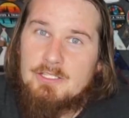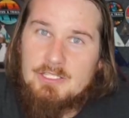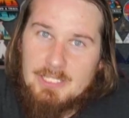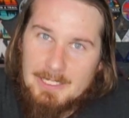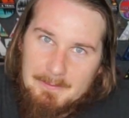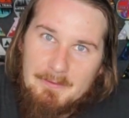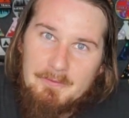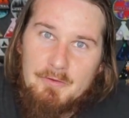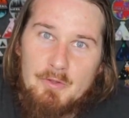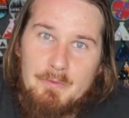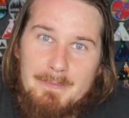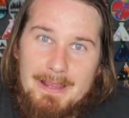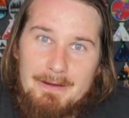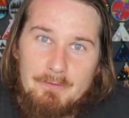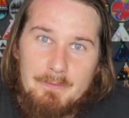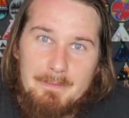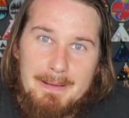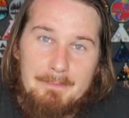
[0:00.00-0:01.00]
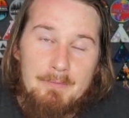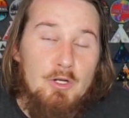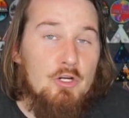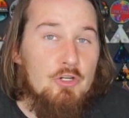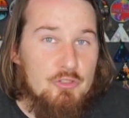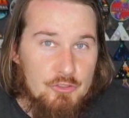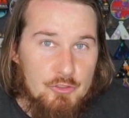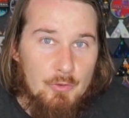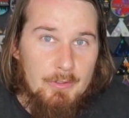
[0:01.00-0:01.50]
Some of you may
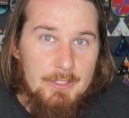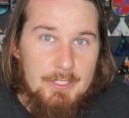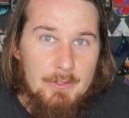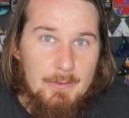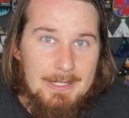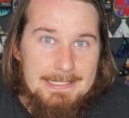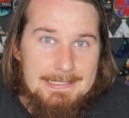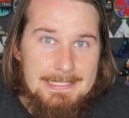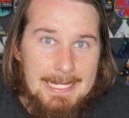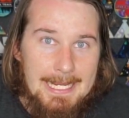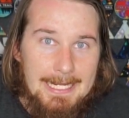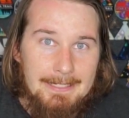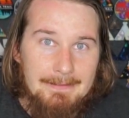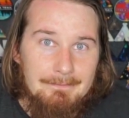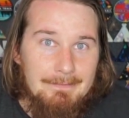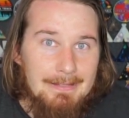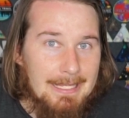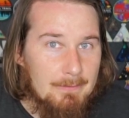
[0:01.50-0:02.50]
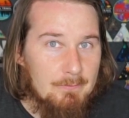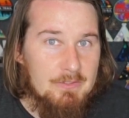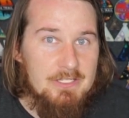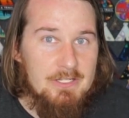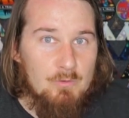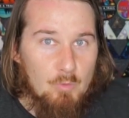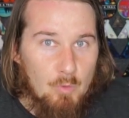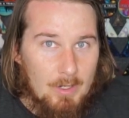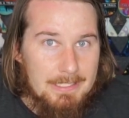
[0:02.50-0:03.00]
remember Shorty USA. It was
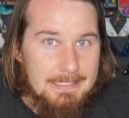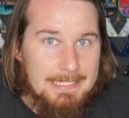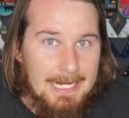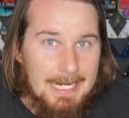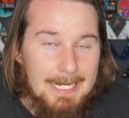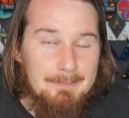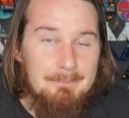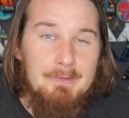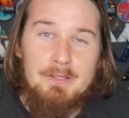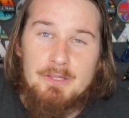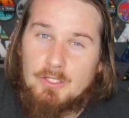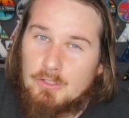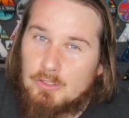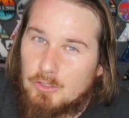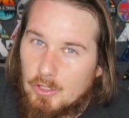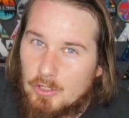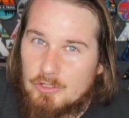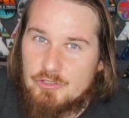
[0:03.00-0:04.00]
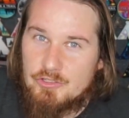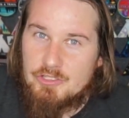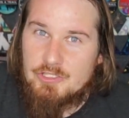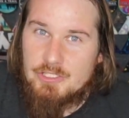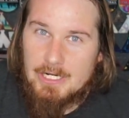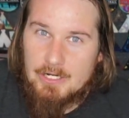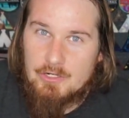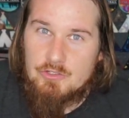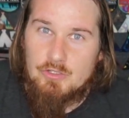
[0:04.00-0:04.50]
at one time the
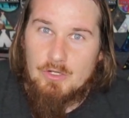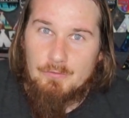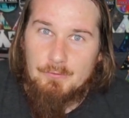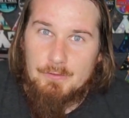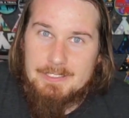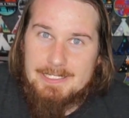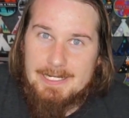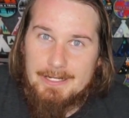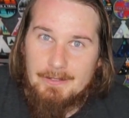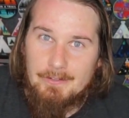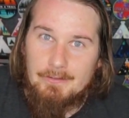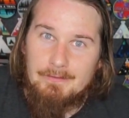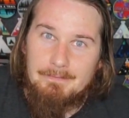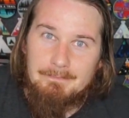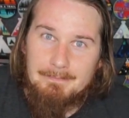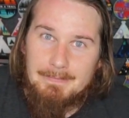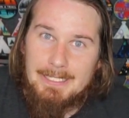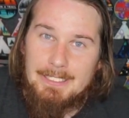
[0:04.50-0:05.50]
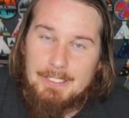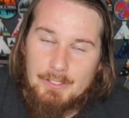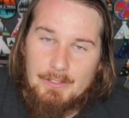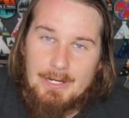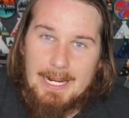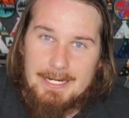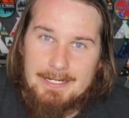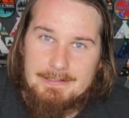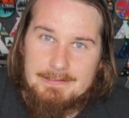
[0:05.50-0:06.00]
largest airsoft retailer in the
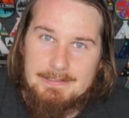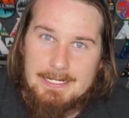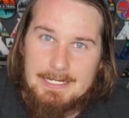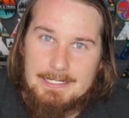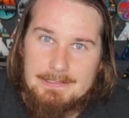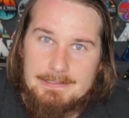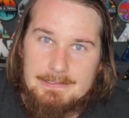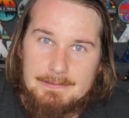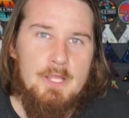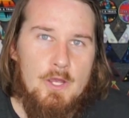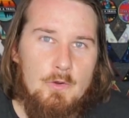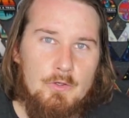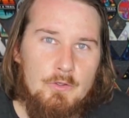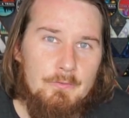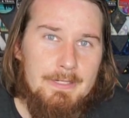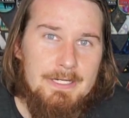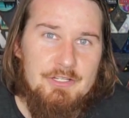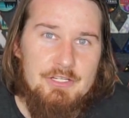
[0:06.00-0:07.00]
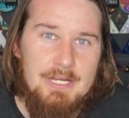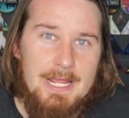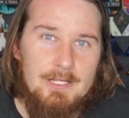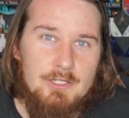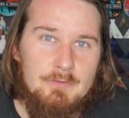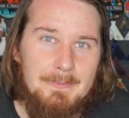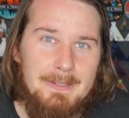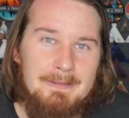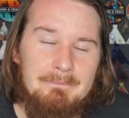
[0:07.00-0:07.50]
United States. The owner reached
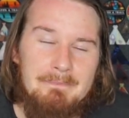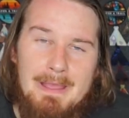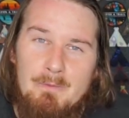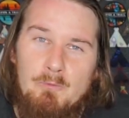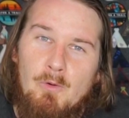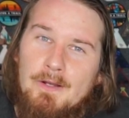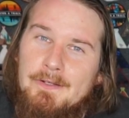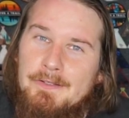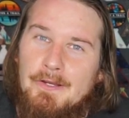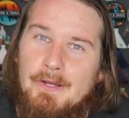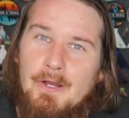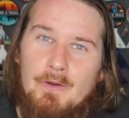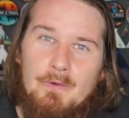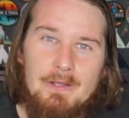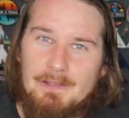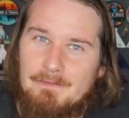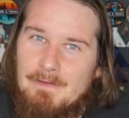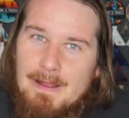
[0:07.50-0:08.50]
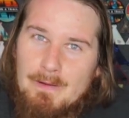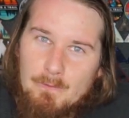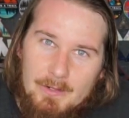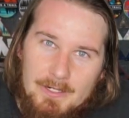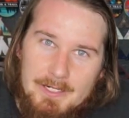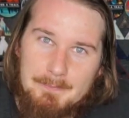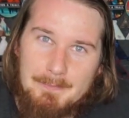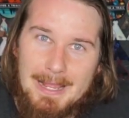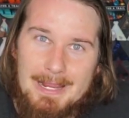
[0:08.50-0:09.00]
out to me and wanted to know if I
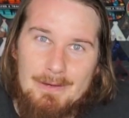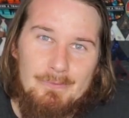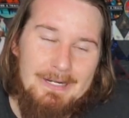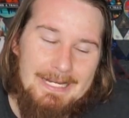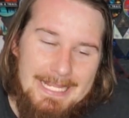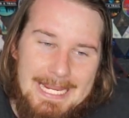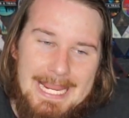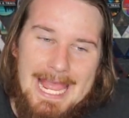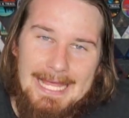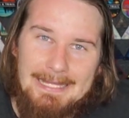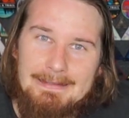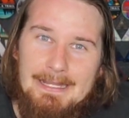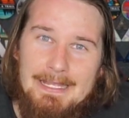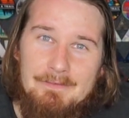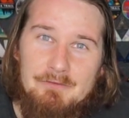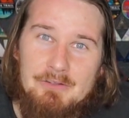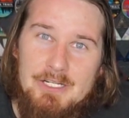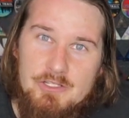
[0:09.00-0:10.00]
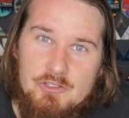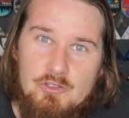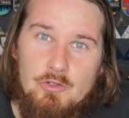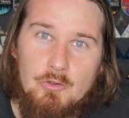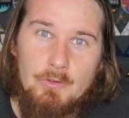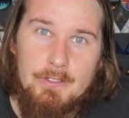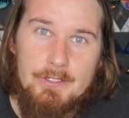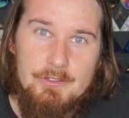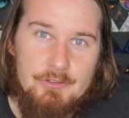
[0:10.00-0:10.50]
wanted to buy what he had left in
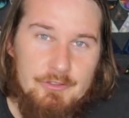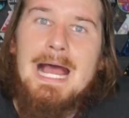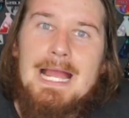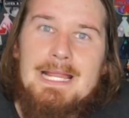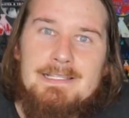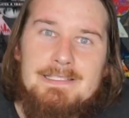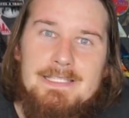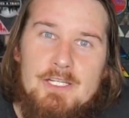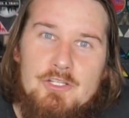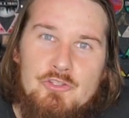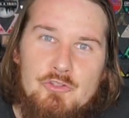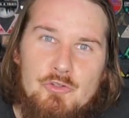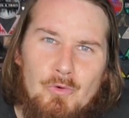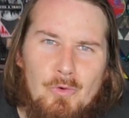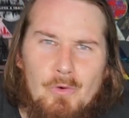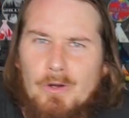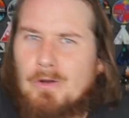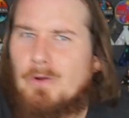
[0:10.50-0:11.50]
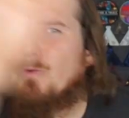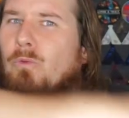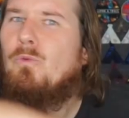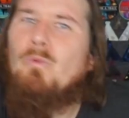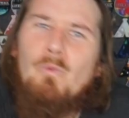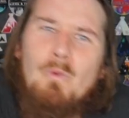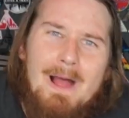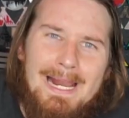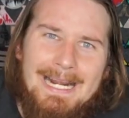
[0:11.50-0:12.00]
storage. I said sure.
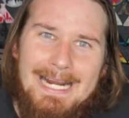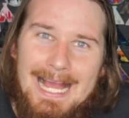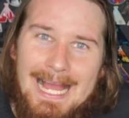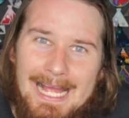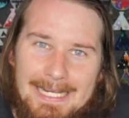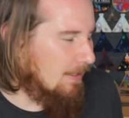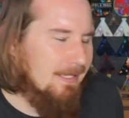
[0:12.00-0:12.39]
Why not?